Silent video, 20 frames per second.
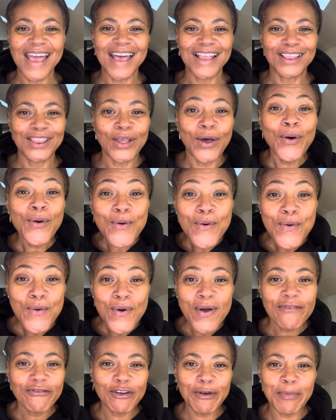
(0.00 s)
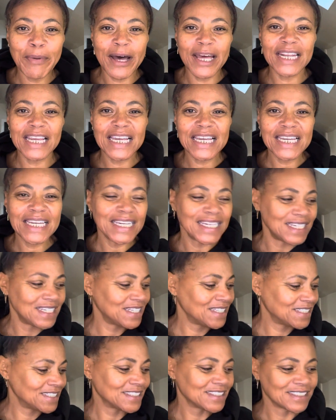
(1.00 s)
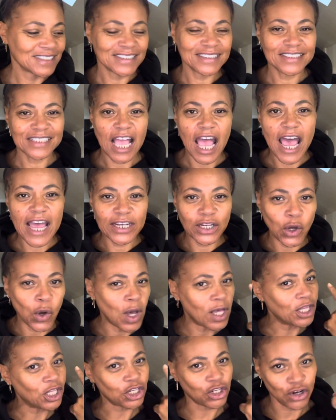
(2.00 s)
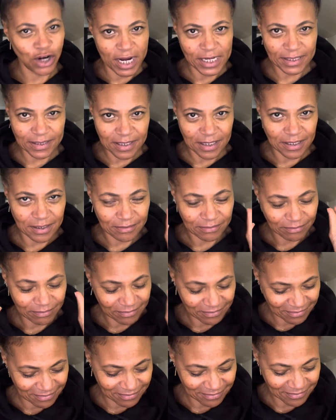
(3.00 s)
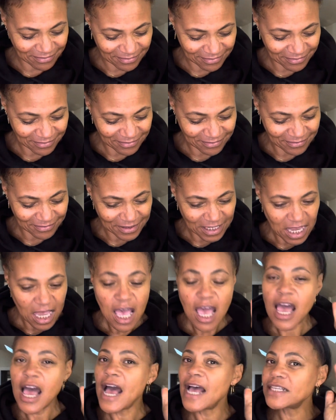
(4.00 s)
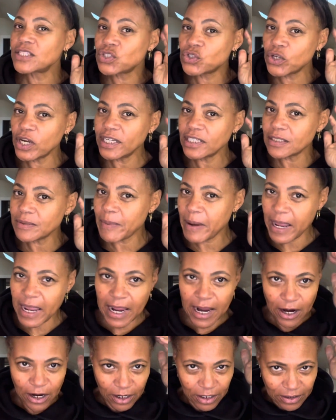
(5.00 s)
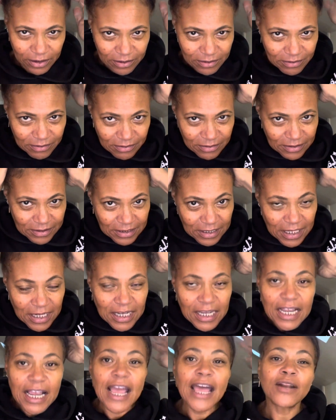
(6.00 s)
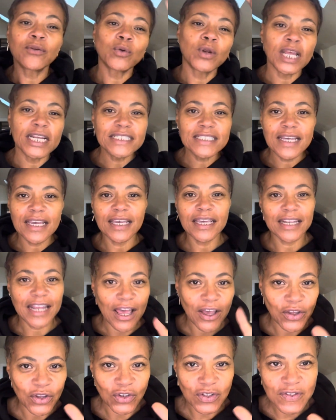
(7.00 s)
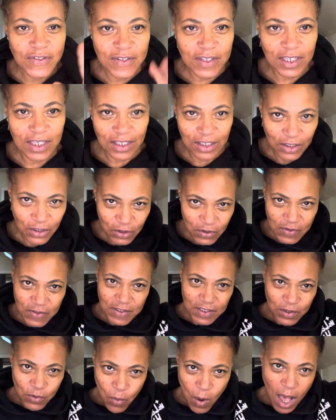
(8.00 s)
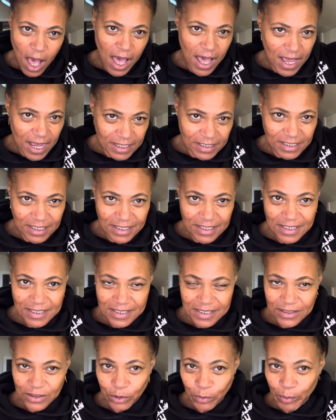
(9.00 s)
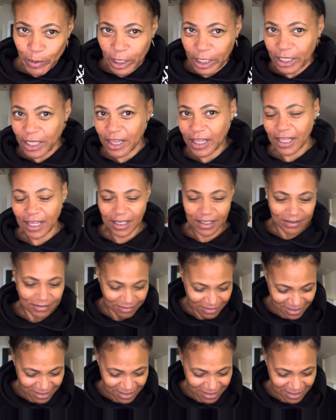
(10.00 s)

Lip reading: Hello, everybody. I know I look crazy. I straightened my hair, and when I take it out, you'll see why I did this little bun thing.